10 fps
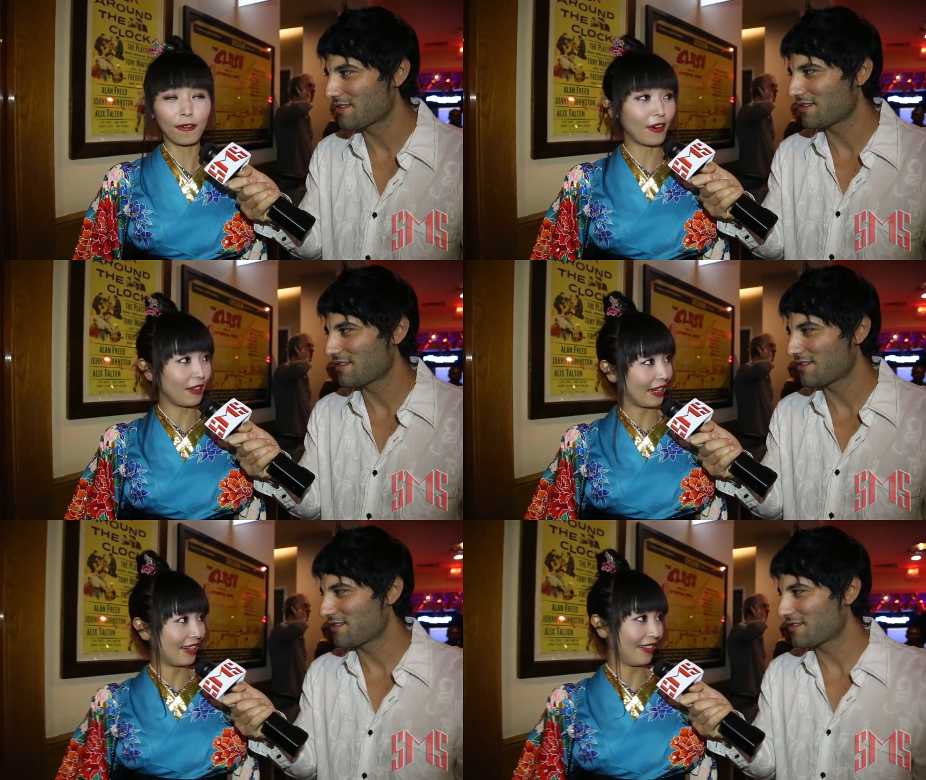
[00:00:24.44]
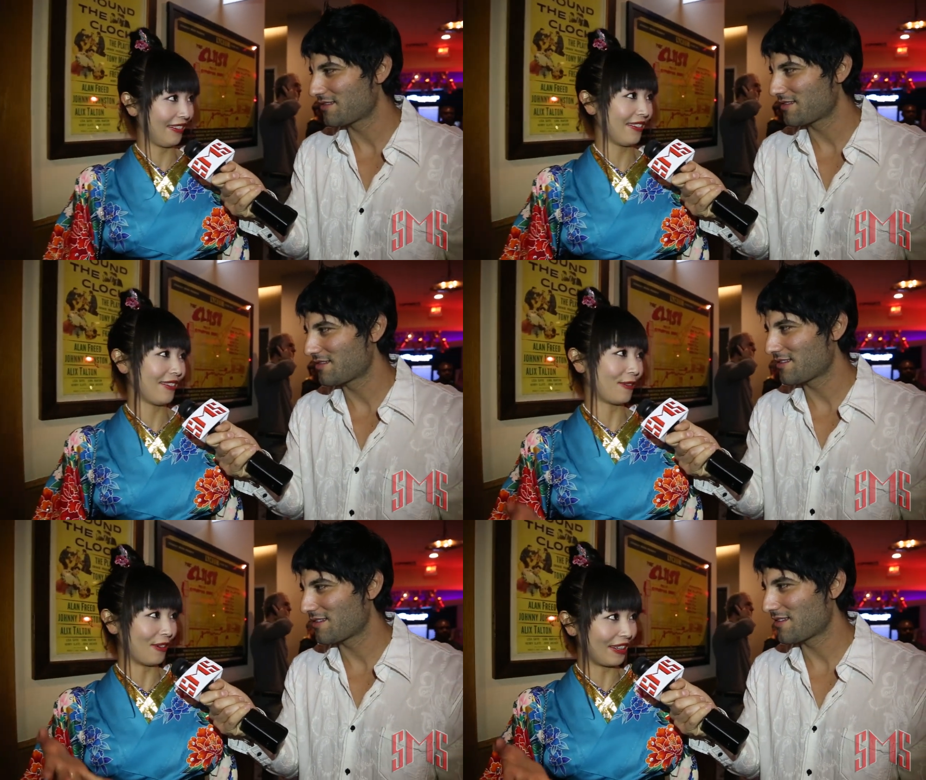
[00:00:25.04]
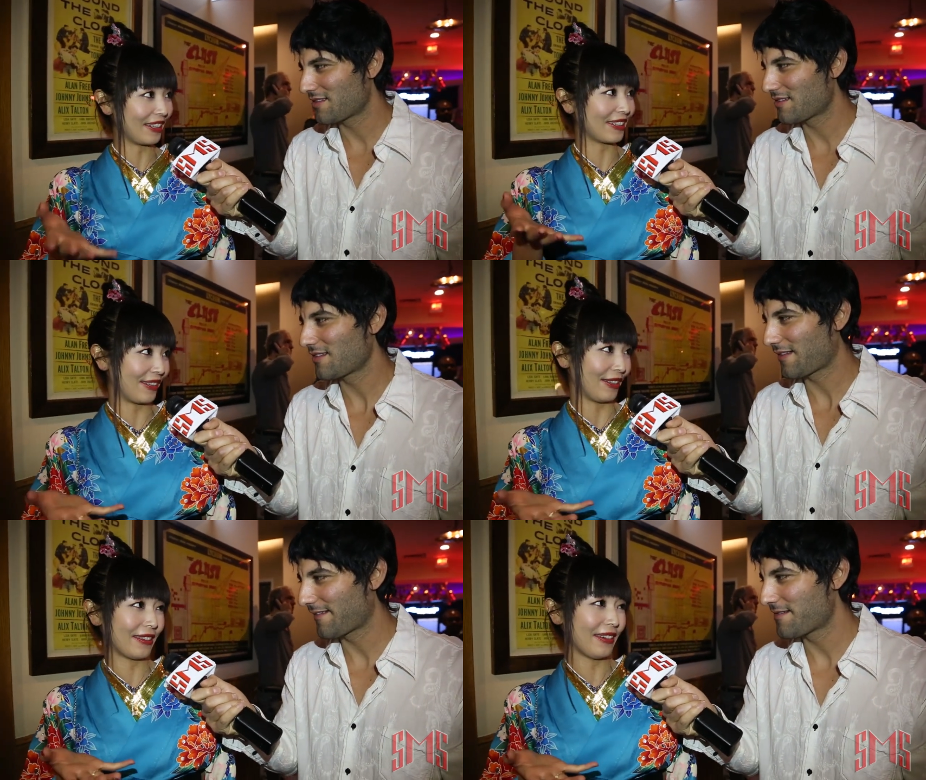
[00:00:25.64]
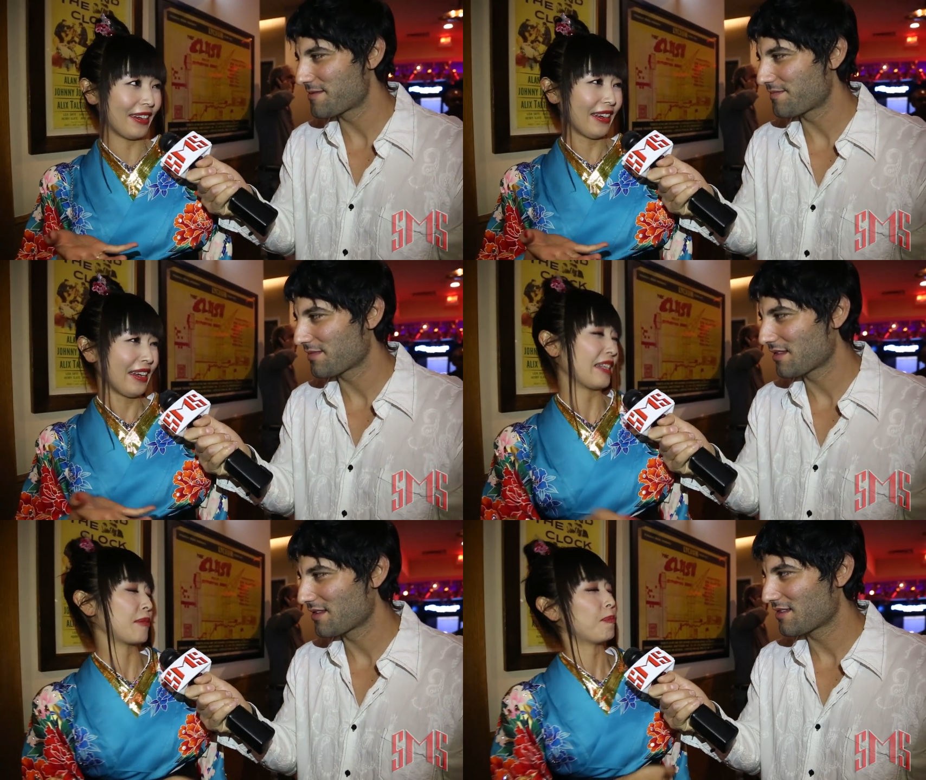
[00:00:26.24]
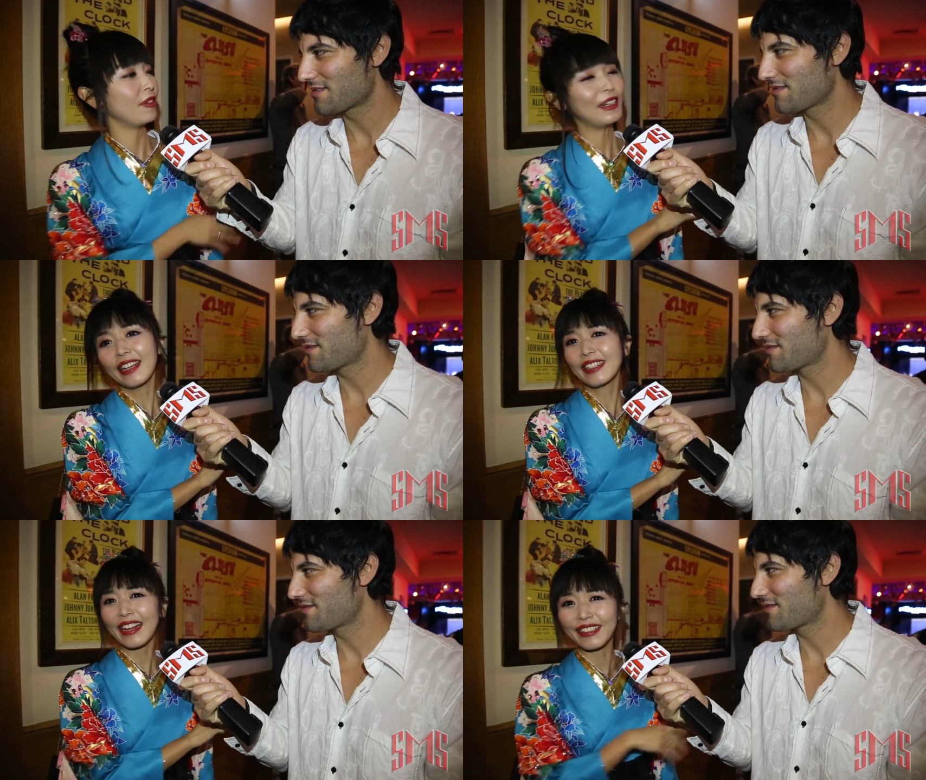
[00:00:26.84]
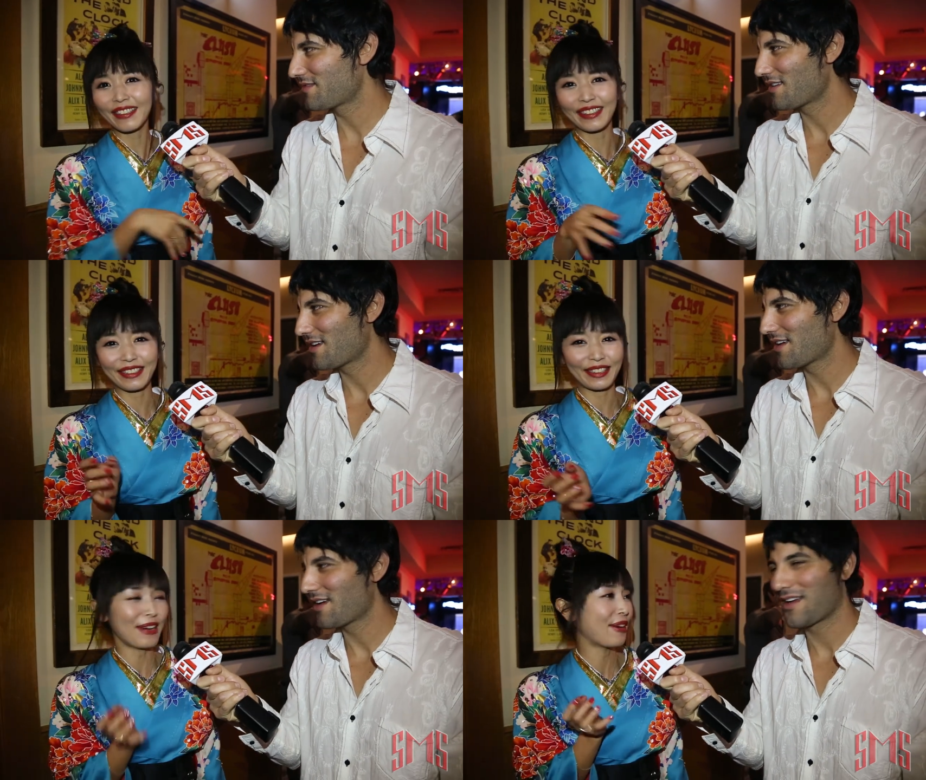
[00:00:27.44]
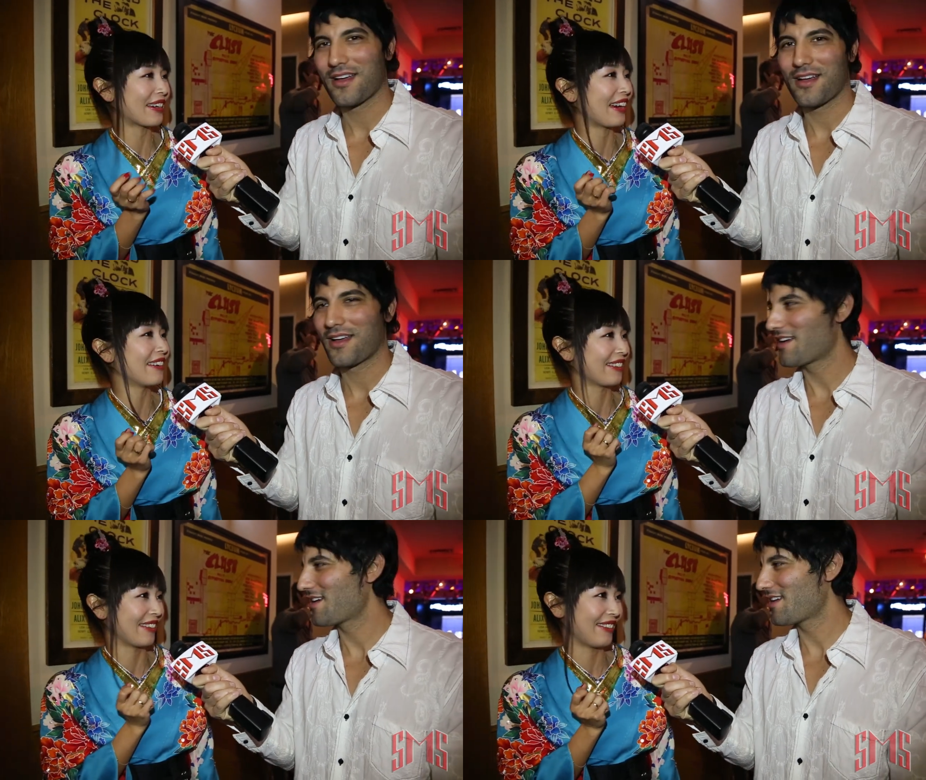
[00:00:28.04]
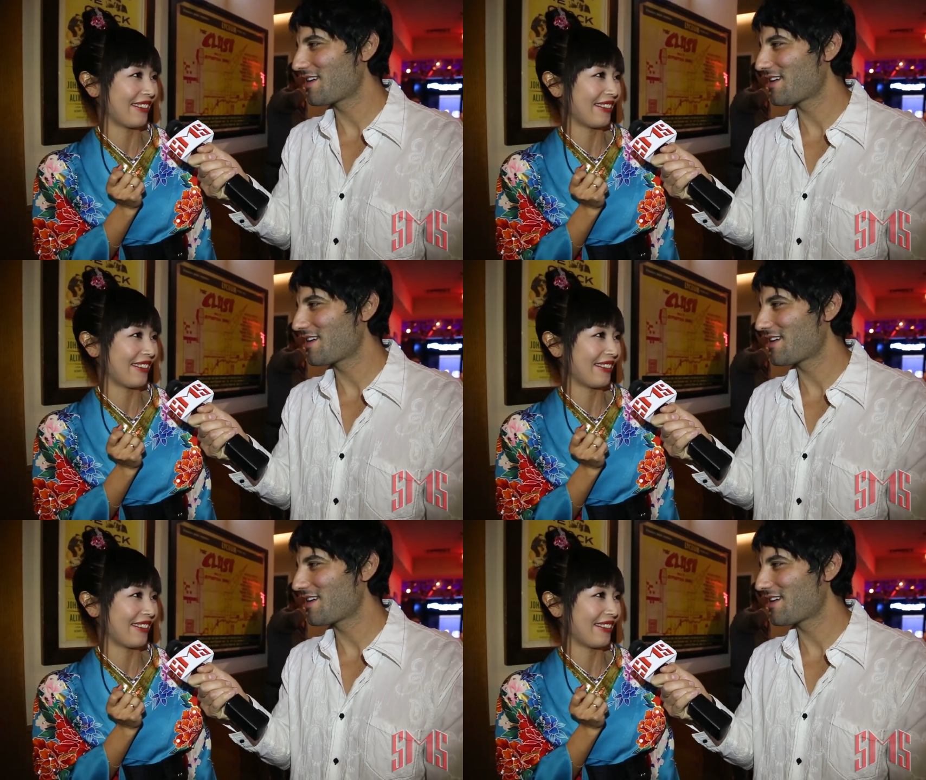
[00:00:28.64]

Speaker 1: foreign falling short. Its pronunciation is difficult.